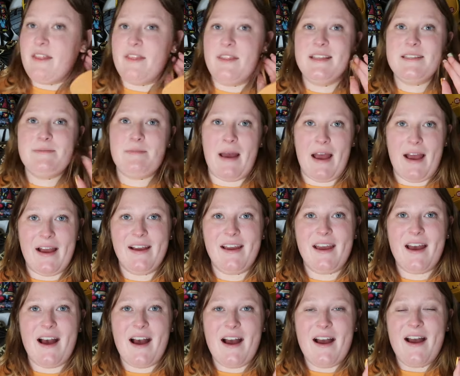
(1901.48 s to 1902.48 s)
this
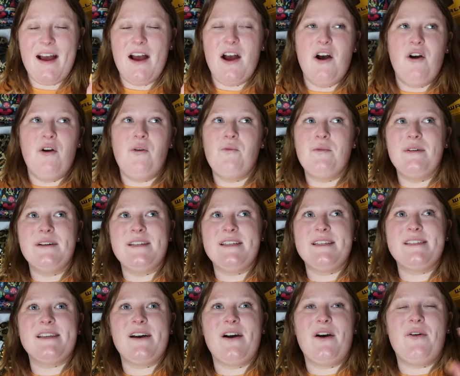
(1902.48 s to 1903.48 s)
bag
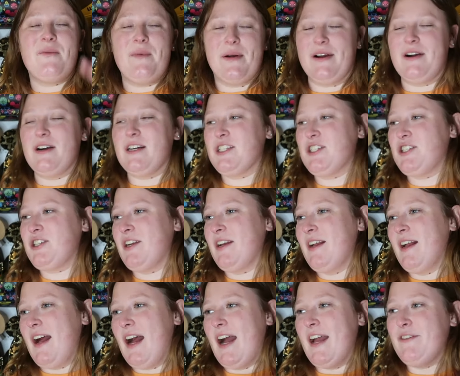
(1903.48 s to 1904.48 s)
was, oh my gosh.
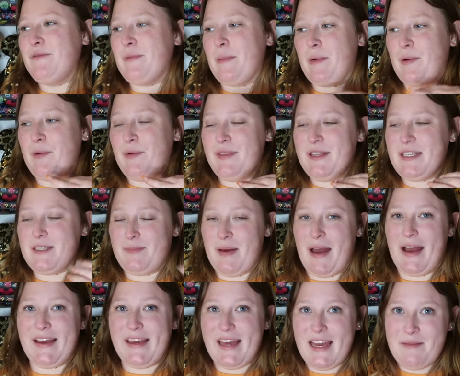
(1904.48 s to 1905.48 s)
I remember when this
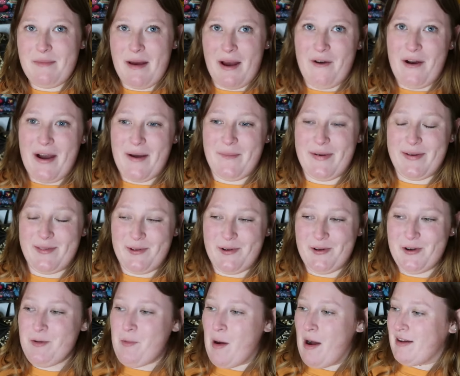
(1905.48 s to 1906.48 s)
bag came out at my
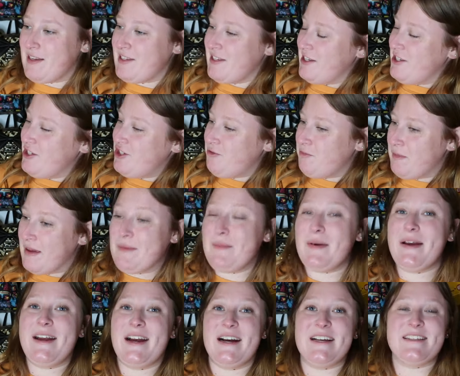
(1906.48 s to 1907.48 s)
local BoxLunch, me and
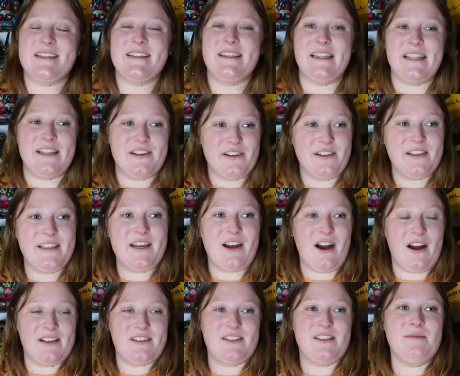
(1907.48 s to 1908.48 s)
my cousin literally
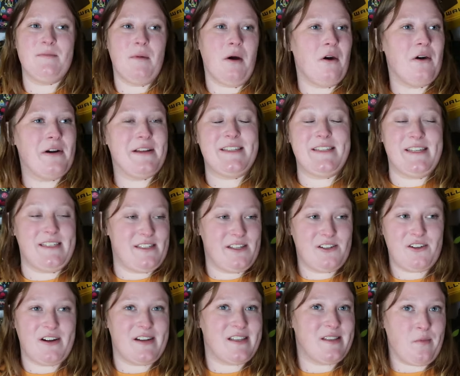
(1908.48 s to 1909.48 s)
got to the mall at six
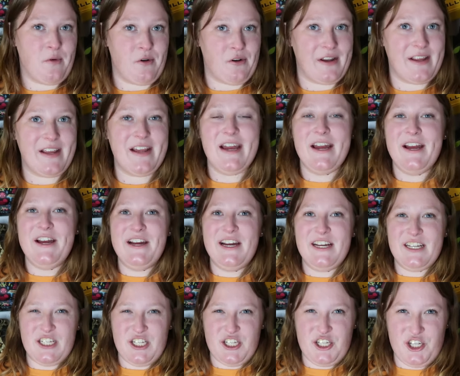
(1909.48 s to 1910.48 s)
o'clock in the morning
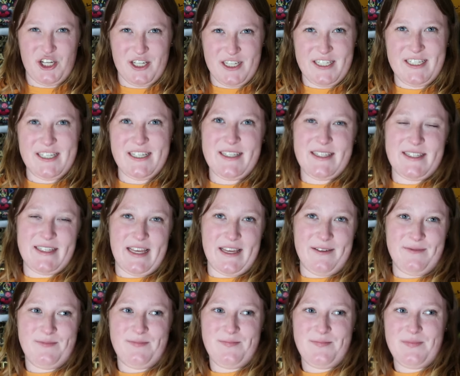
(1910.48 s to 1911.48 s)
just to
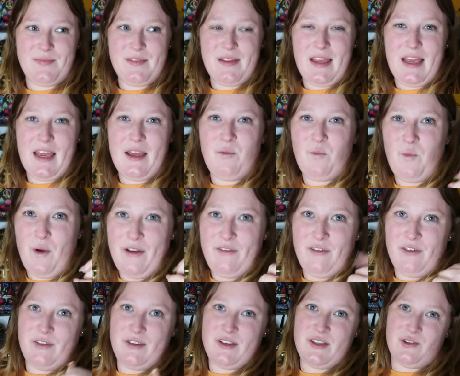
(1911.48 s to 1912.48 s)
sit and wait
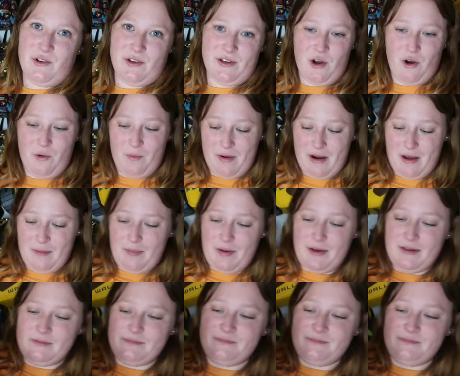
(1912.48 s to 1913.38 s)
for the store to open up